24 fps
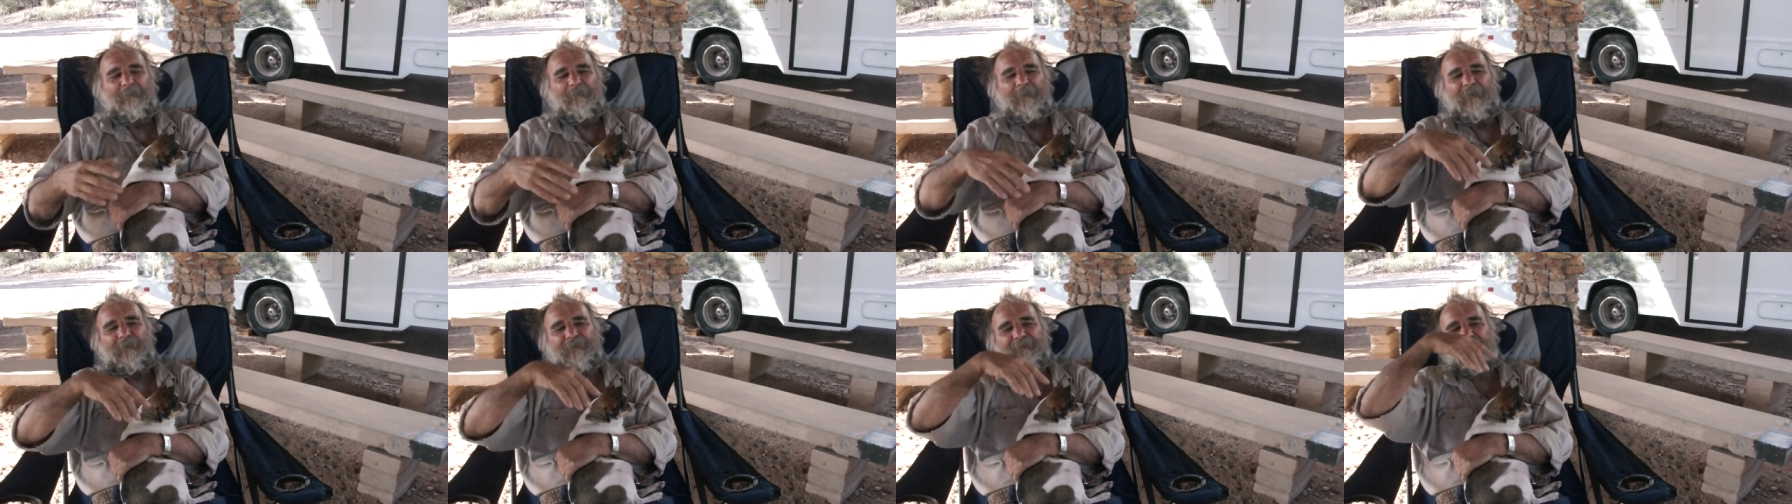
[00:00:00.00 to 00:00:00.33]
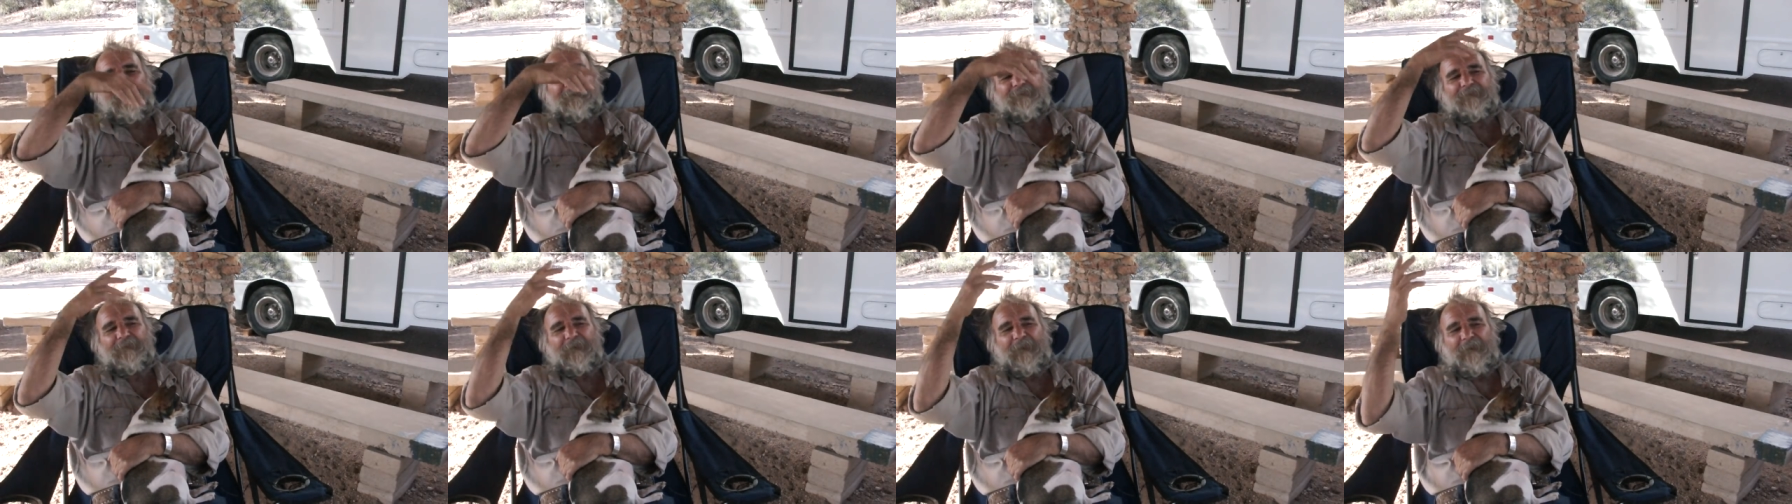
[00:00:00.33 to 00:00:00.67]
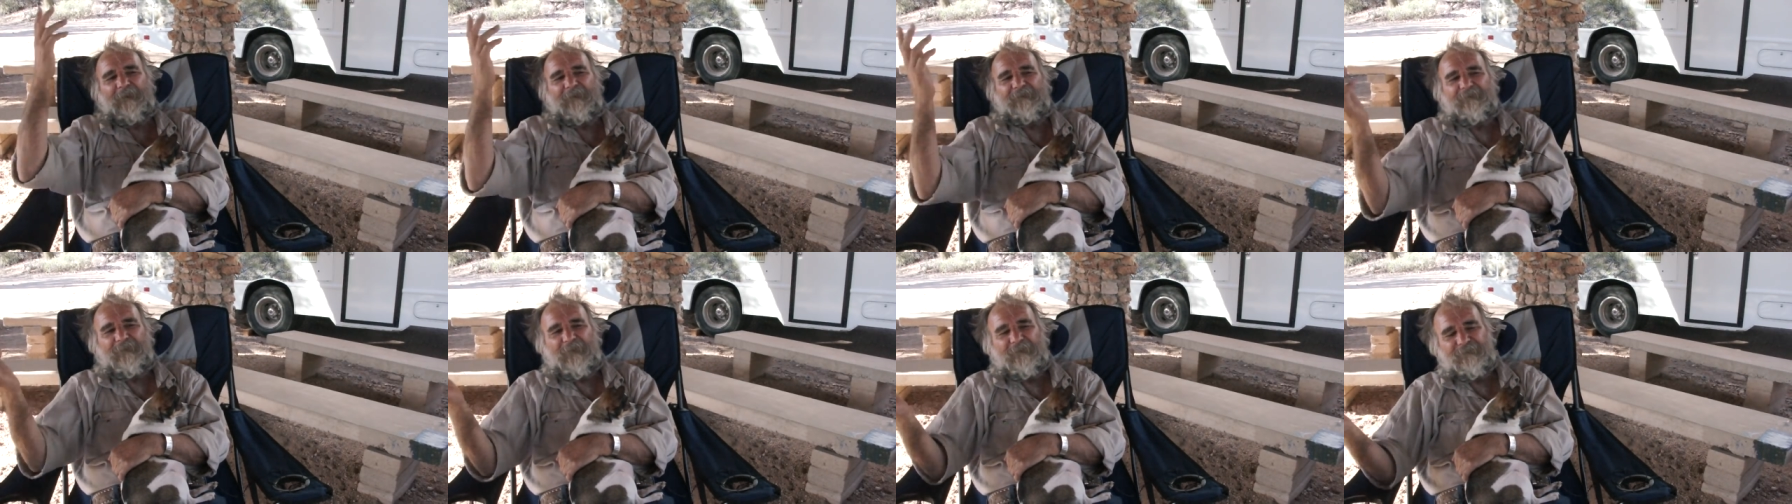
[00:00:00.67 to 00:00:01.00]
because after
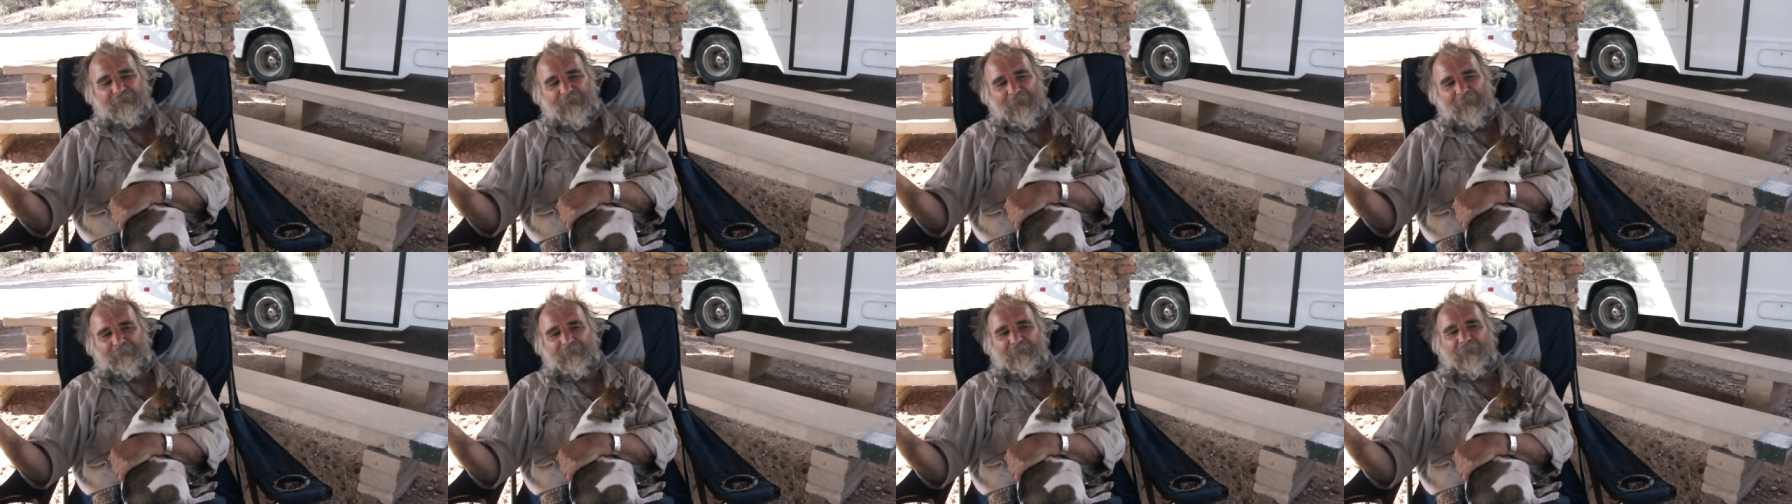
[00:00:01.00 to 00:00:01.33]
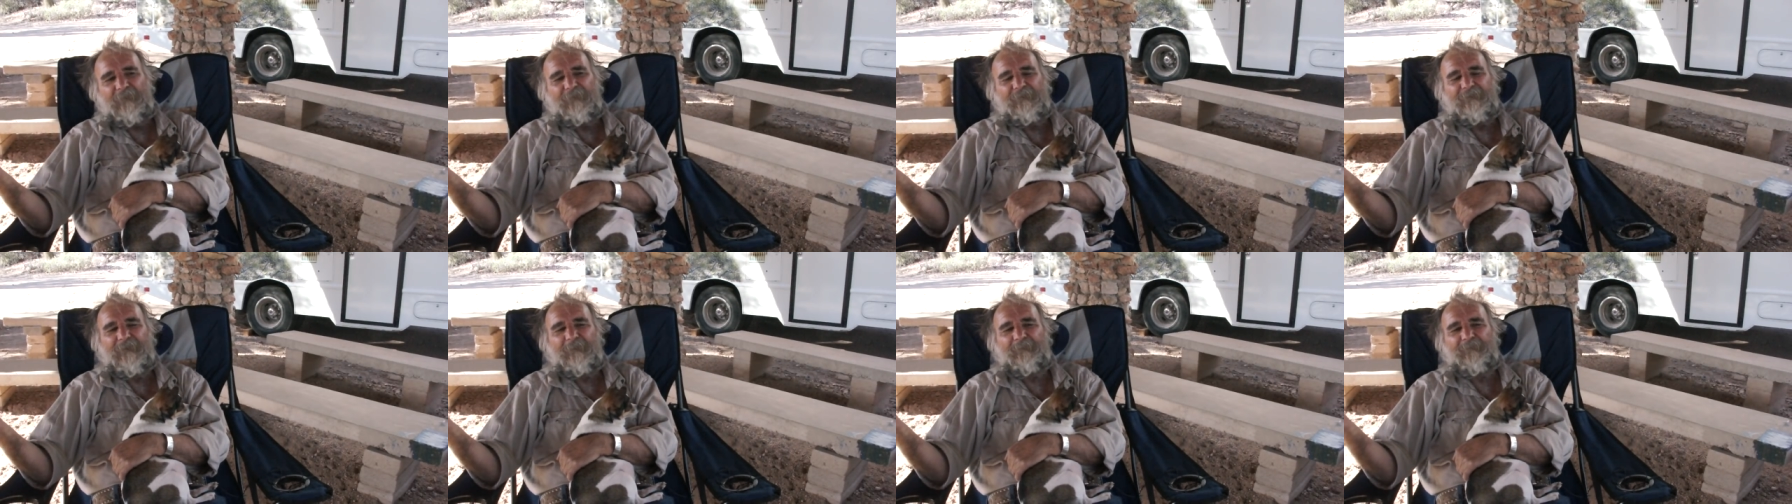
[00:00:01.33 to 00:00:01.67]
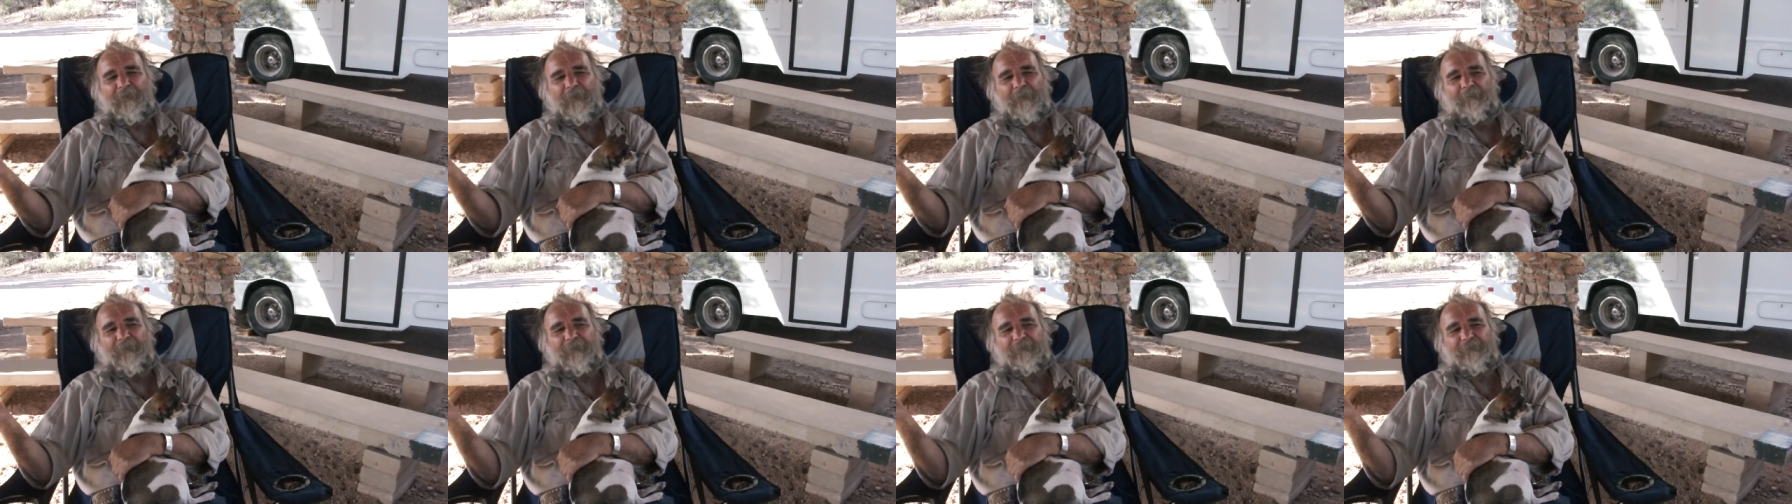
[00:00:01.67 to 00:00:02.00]
I get that job done, they
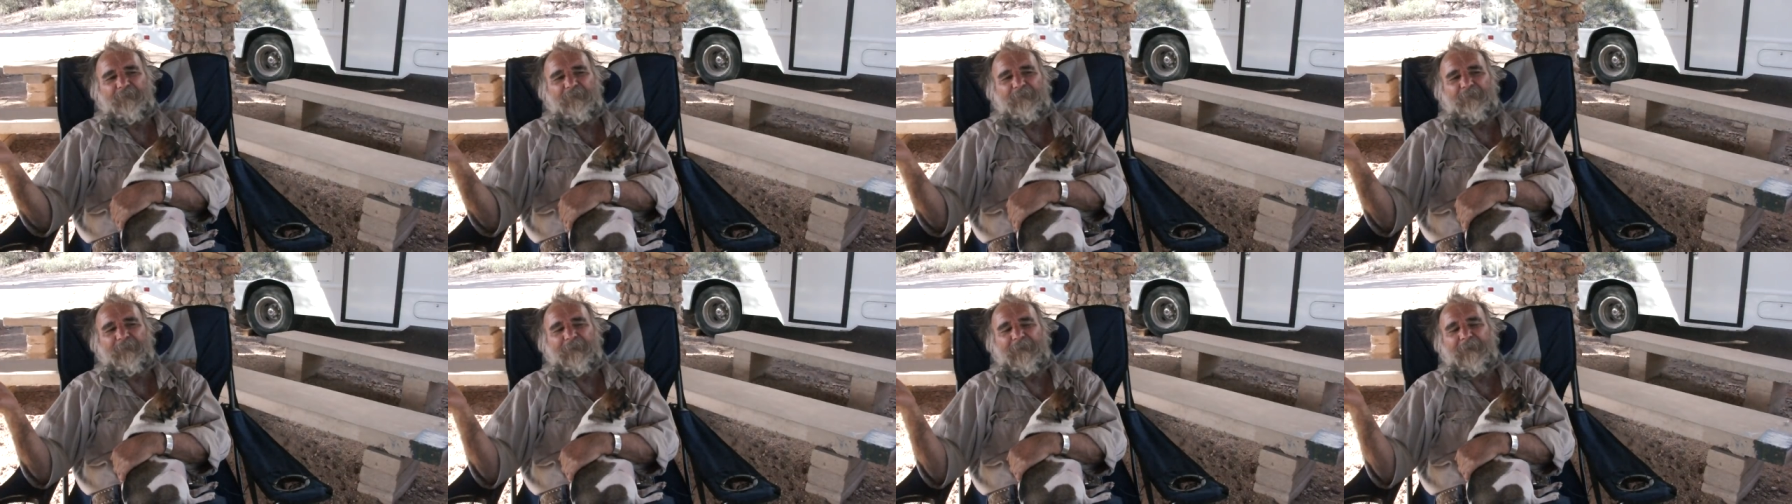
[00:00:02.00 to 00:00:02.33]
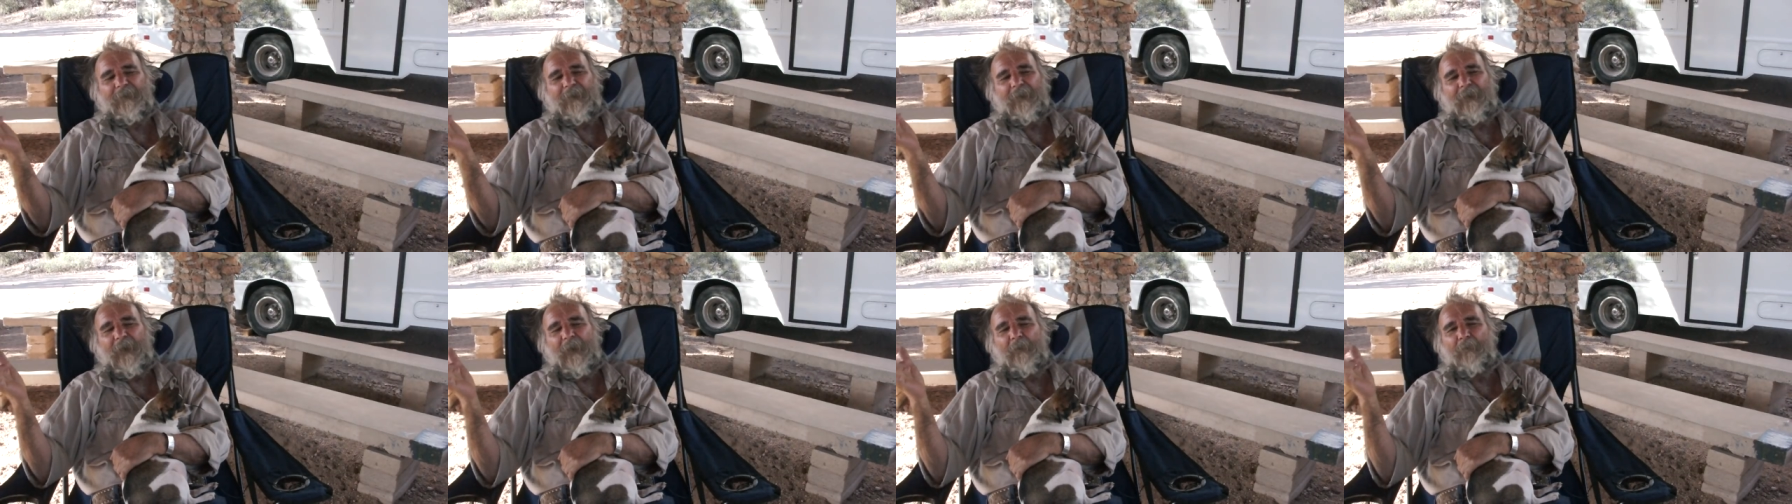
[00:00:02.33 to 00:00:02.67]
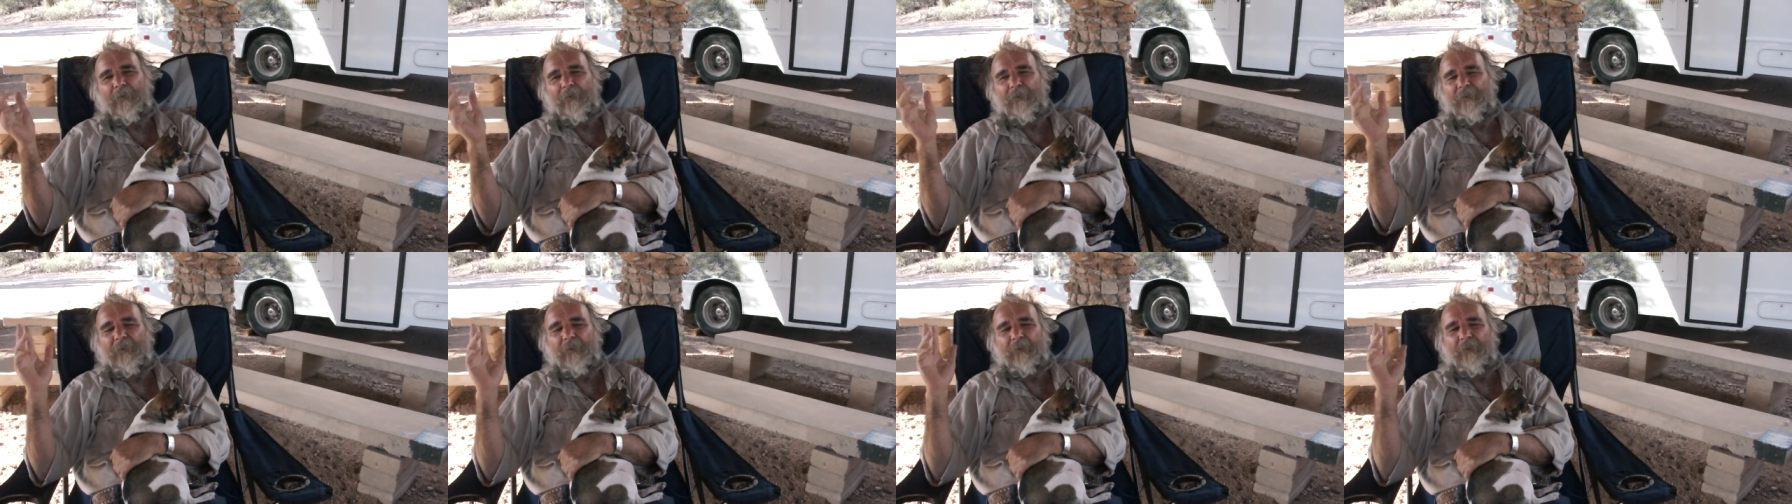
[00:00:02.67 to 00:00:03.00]
promised me, me I
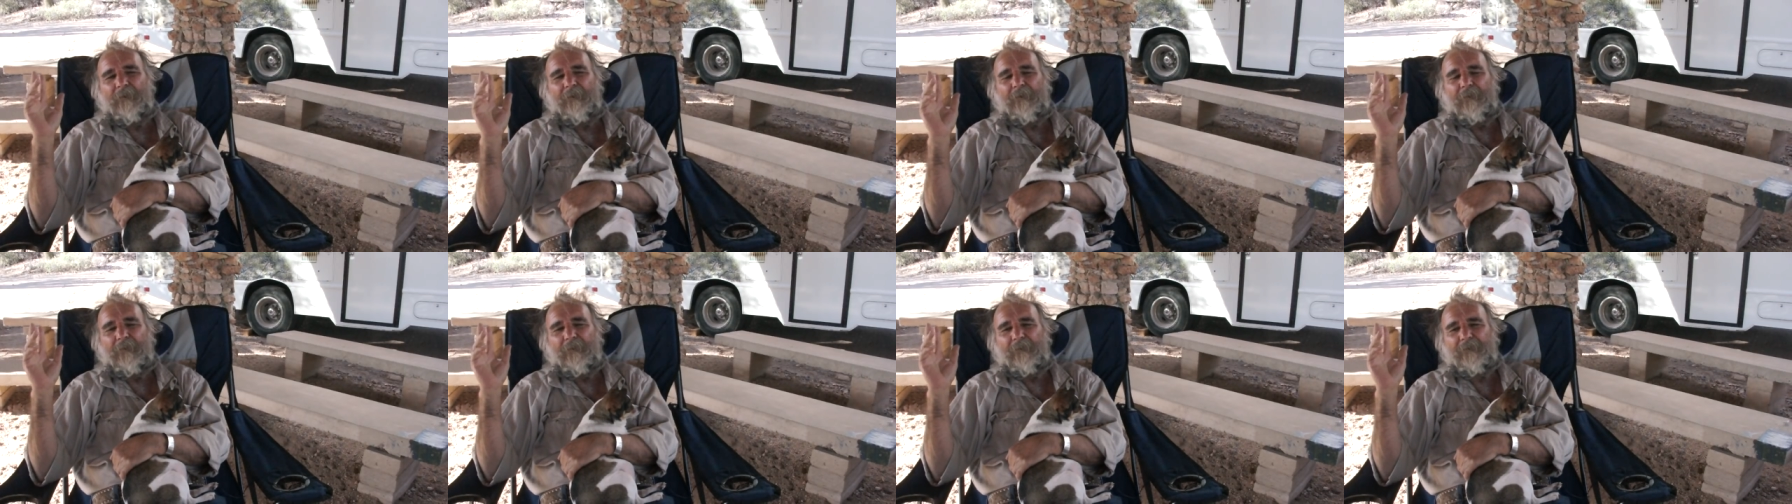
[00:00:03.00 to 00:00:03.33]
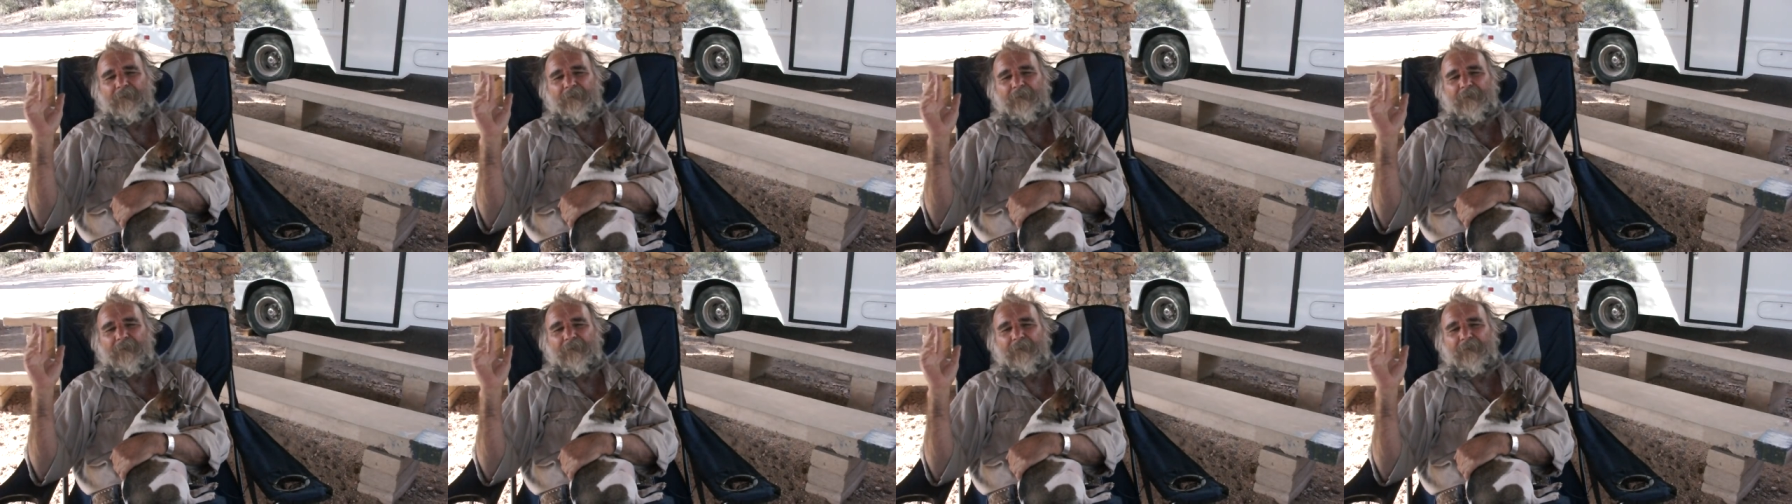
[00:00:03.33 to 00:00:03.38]
will go.